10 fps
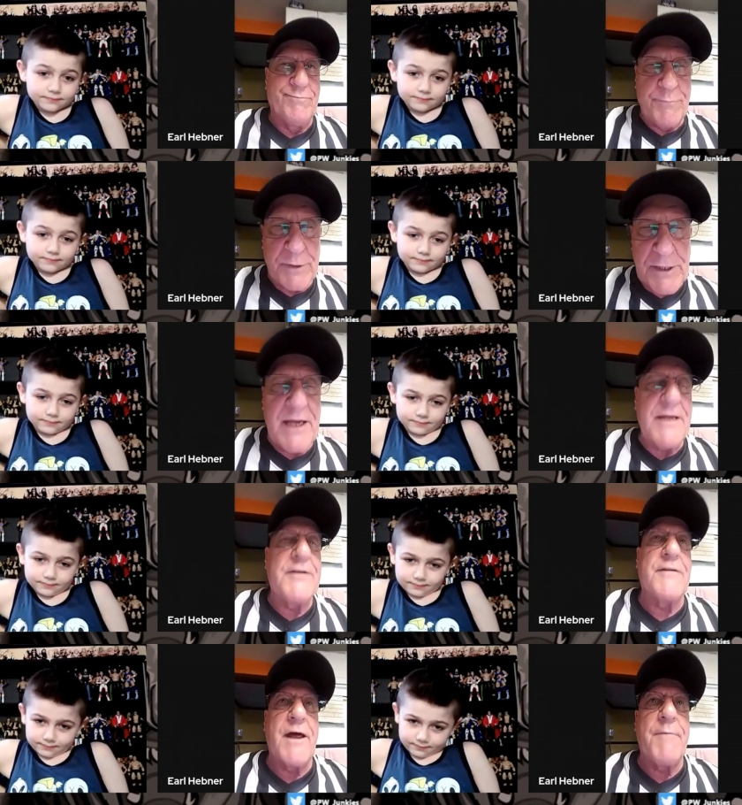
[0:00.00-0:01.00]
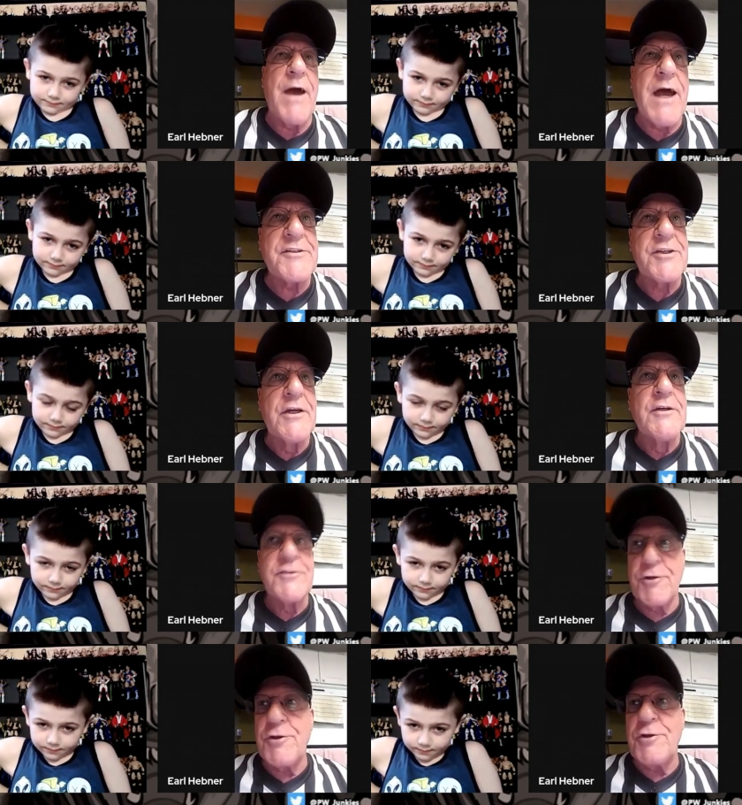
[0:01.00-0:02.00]
Speaker 1: pertaining to that match.
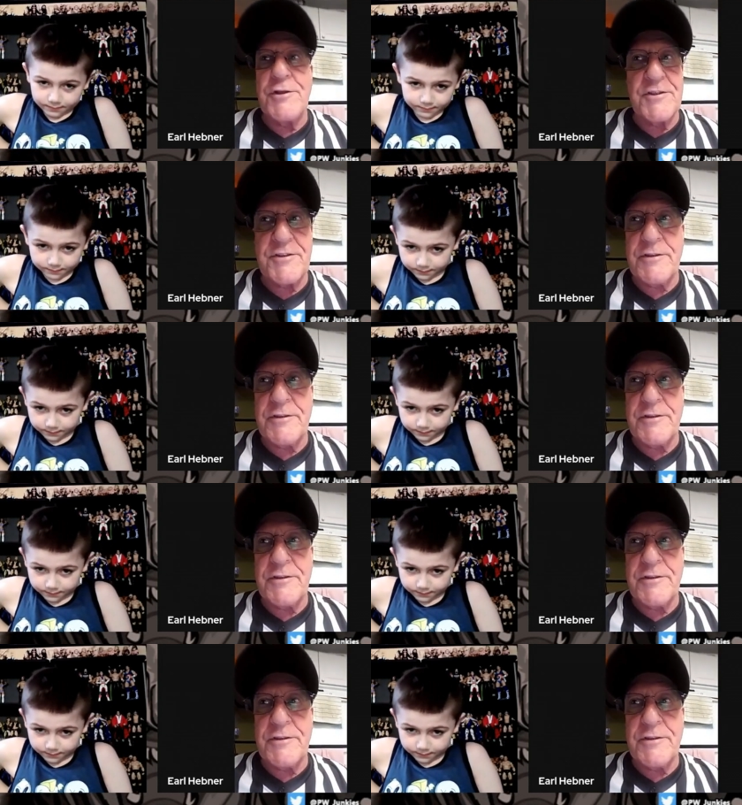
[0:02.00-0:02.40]
So you just